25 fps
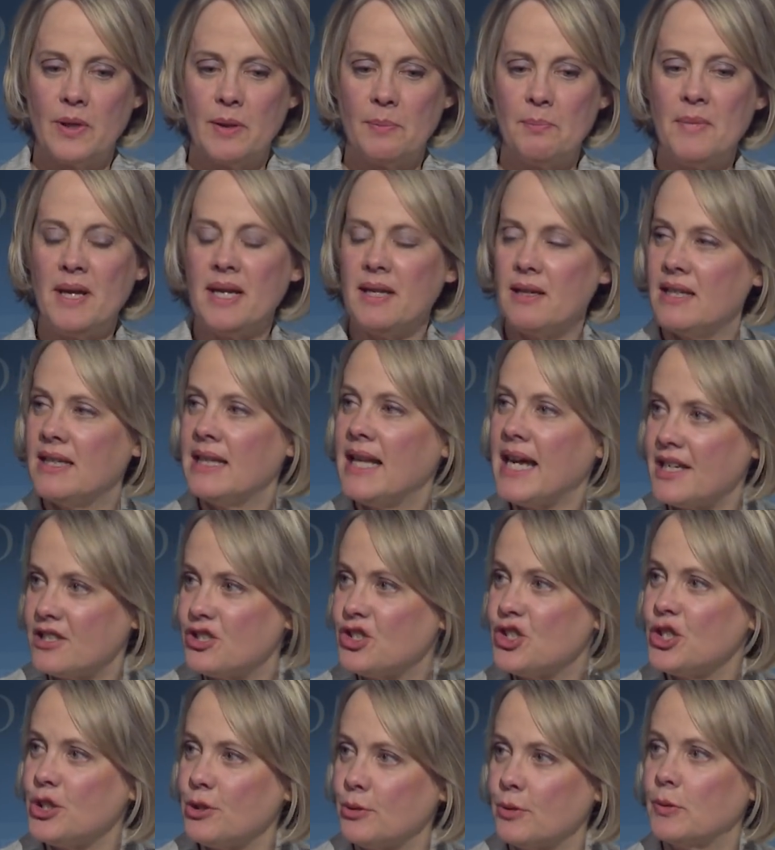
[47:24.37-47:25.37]

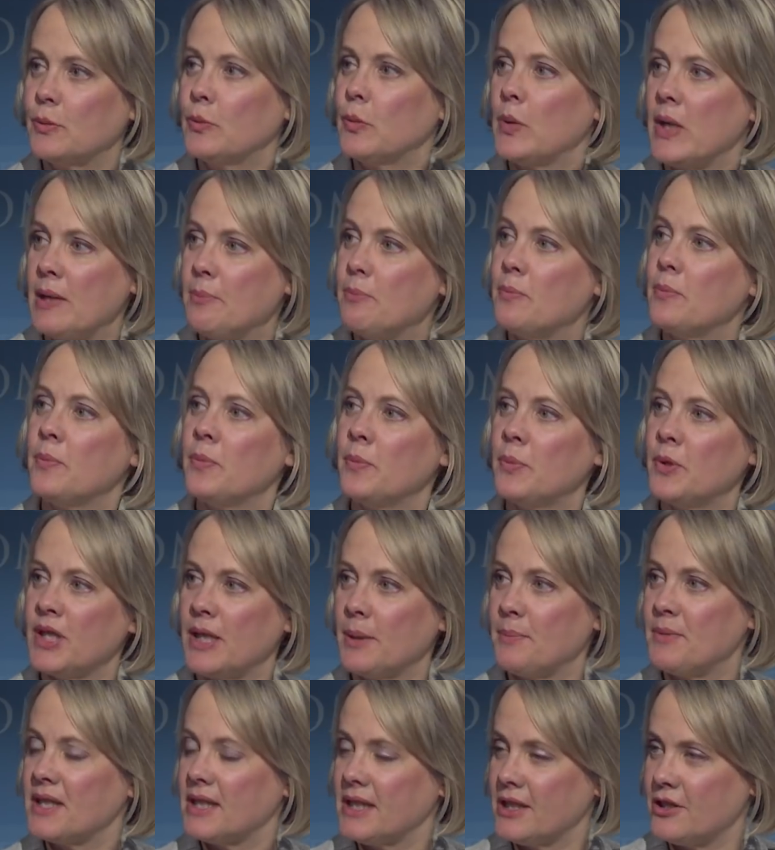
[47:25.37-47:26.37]
last year when we put
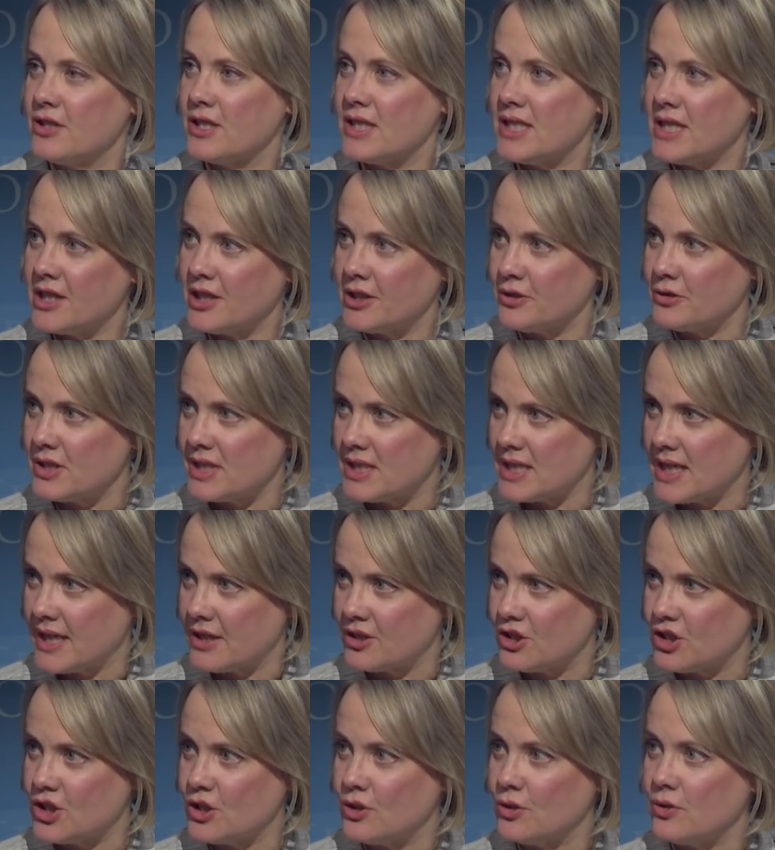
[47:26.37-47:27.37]
up the Clarence Darrow
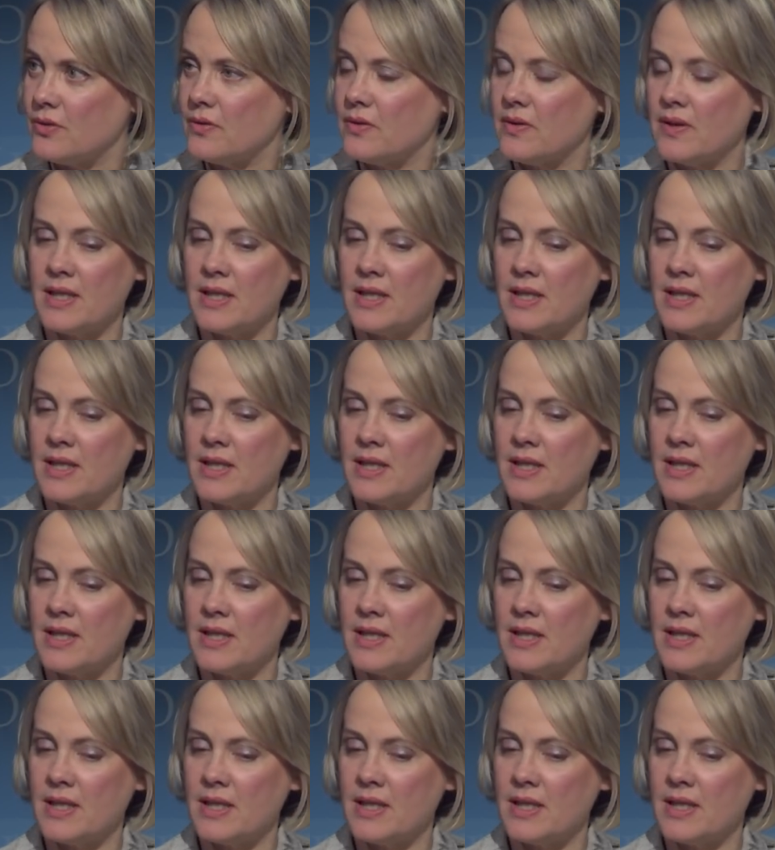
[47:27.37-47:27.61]
statue,